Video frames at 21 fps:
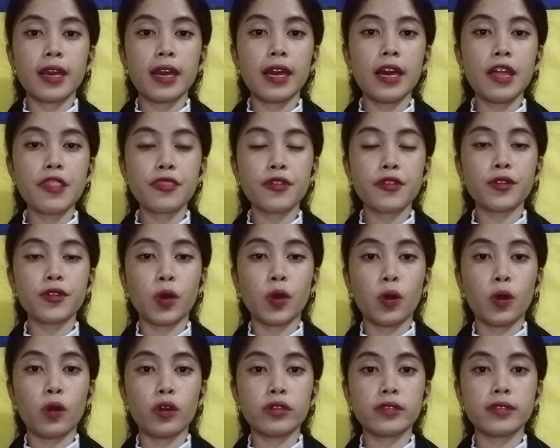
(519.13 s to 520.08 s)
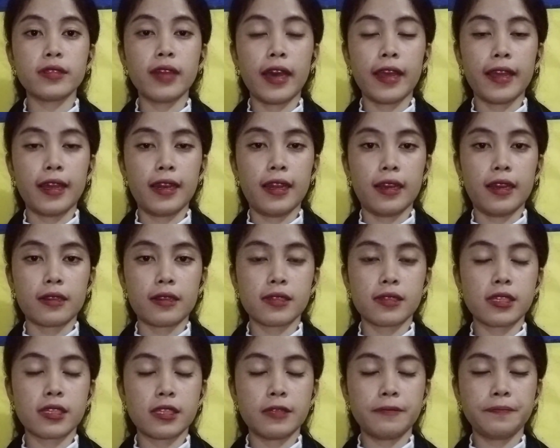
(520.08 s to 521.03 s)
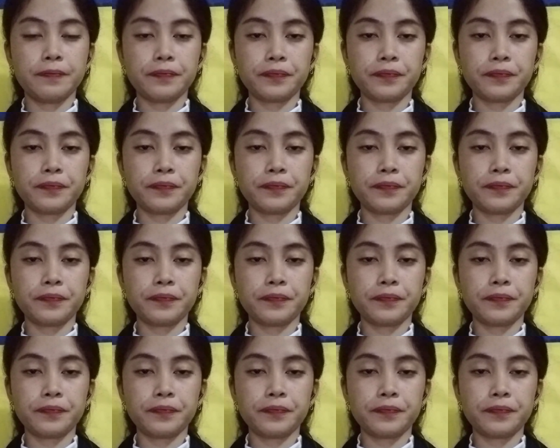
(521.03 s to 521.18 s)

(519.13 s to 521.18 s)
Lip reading: and their own dialects.